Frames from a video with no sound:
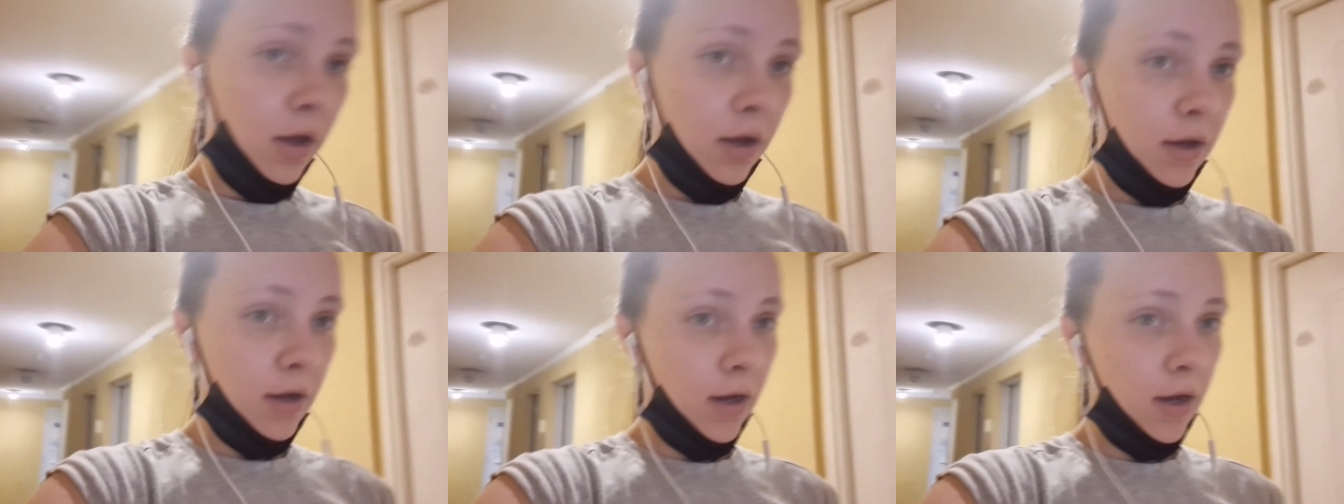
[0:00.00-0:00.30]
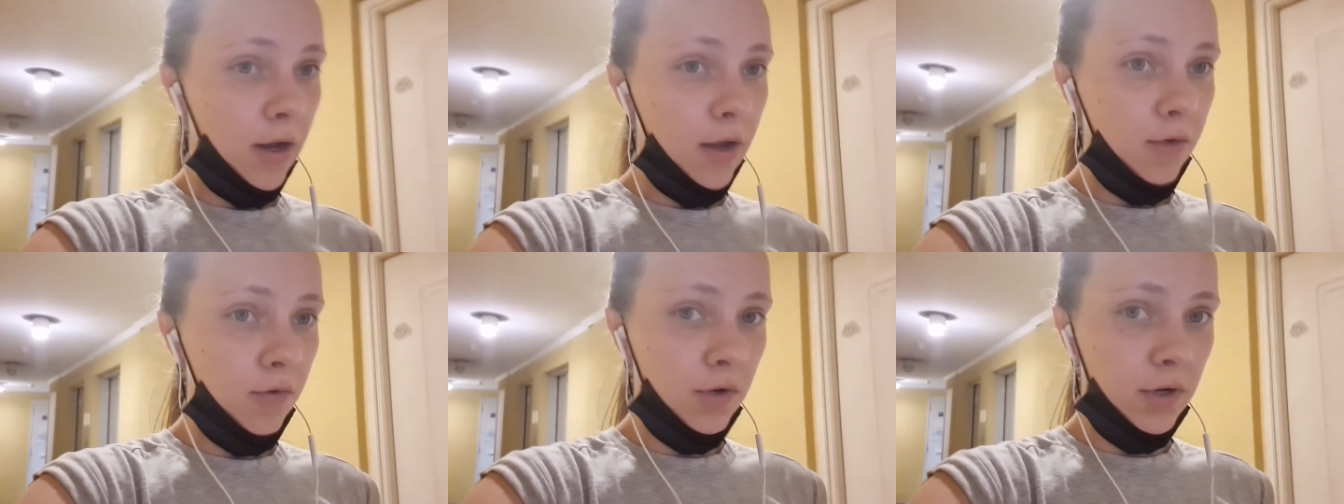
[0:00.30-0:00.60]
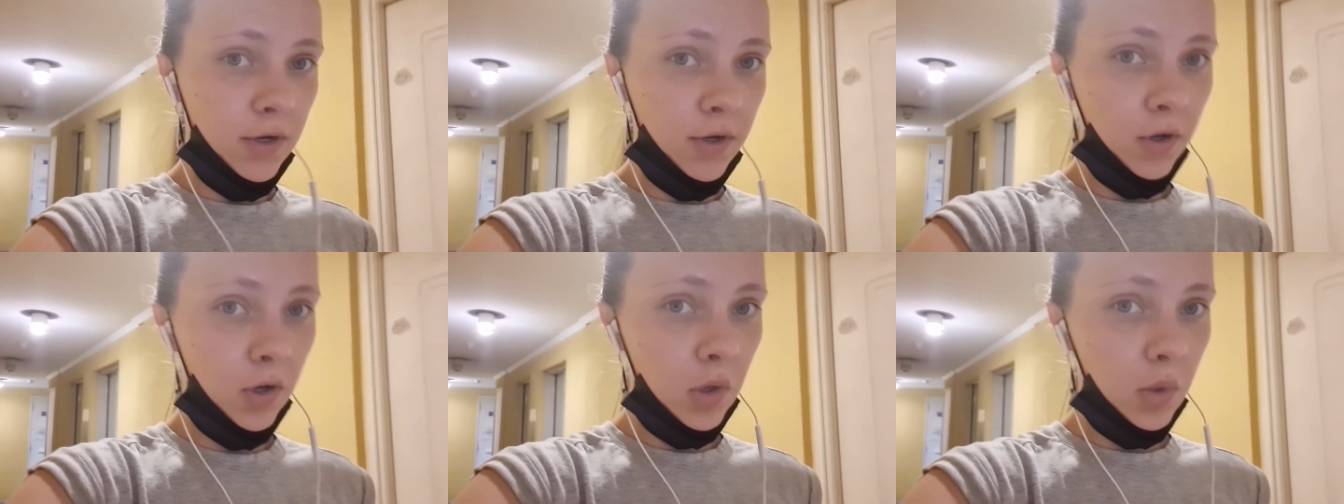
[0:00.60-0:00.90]
I
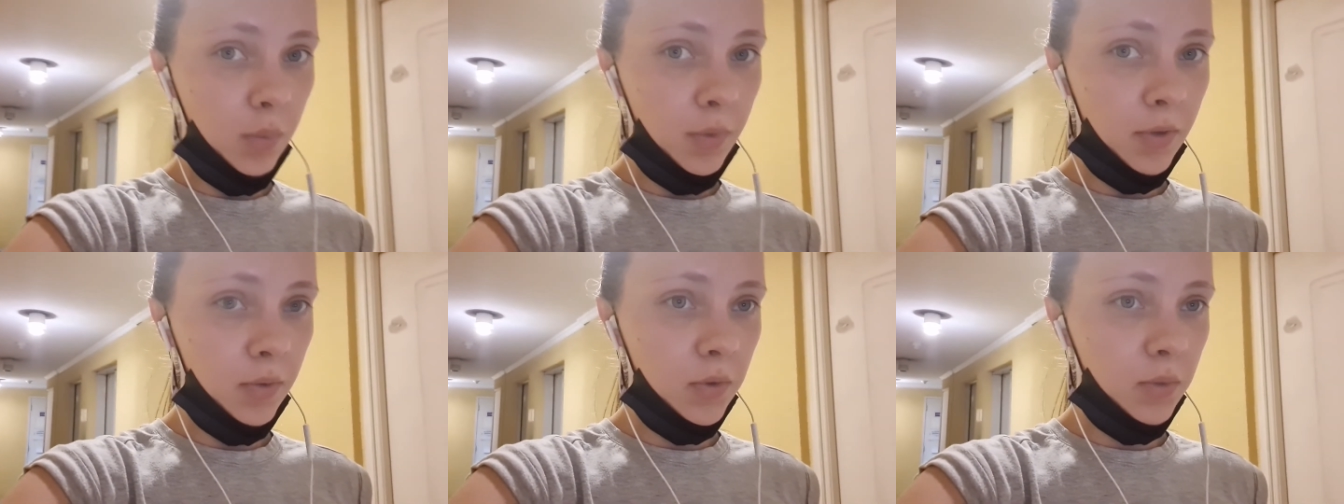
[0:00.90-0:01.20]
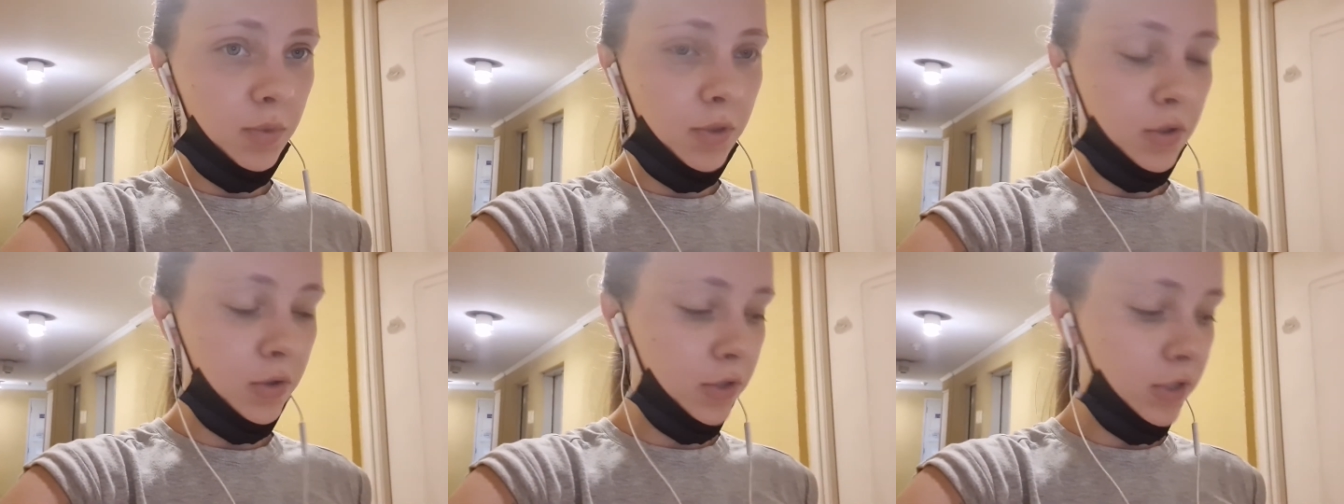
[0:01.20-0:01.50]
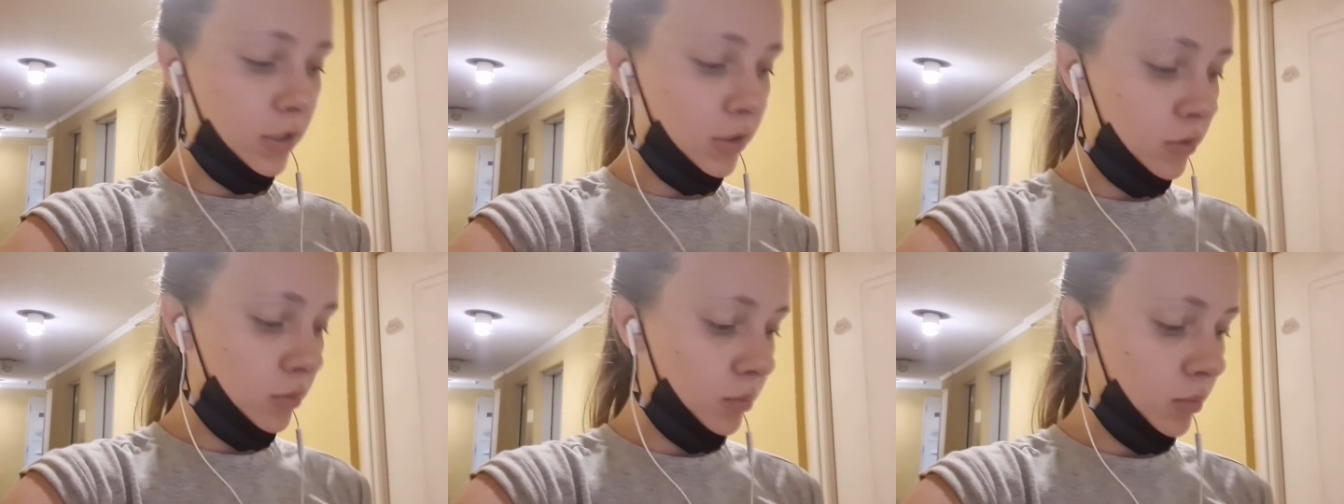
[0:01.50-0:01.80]
really hope I will be
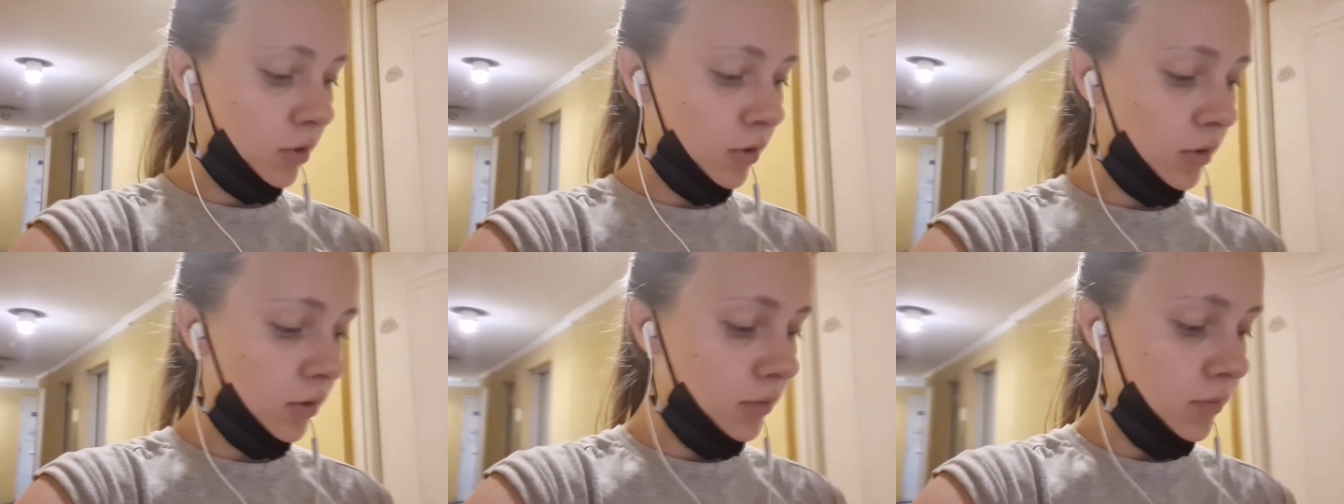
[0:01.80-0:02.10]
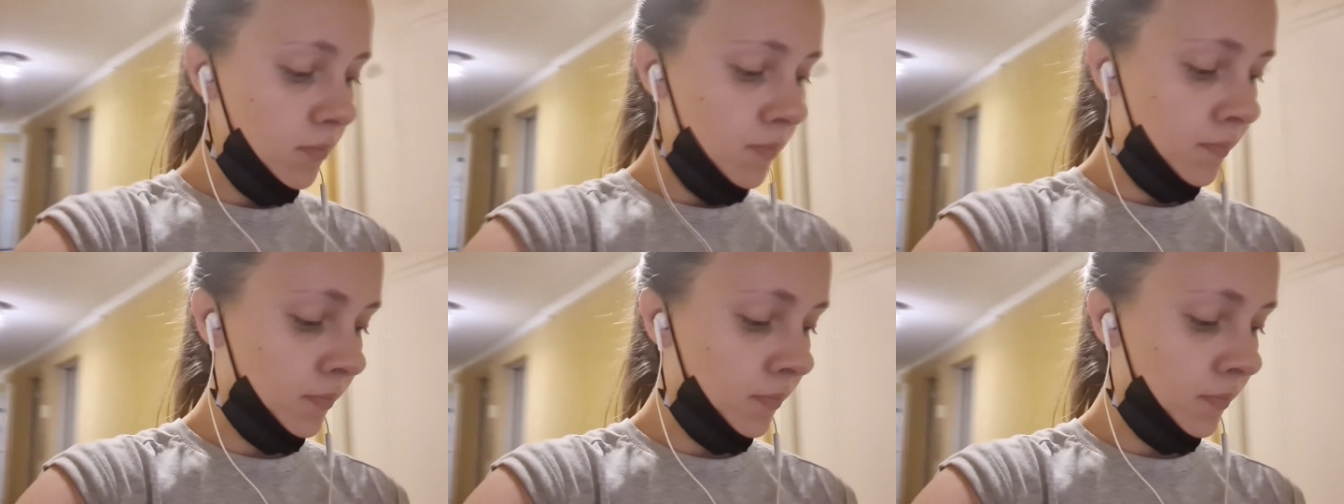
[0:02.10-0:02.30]
okay tomorrow.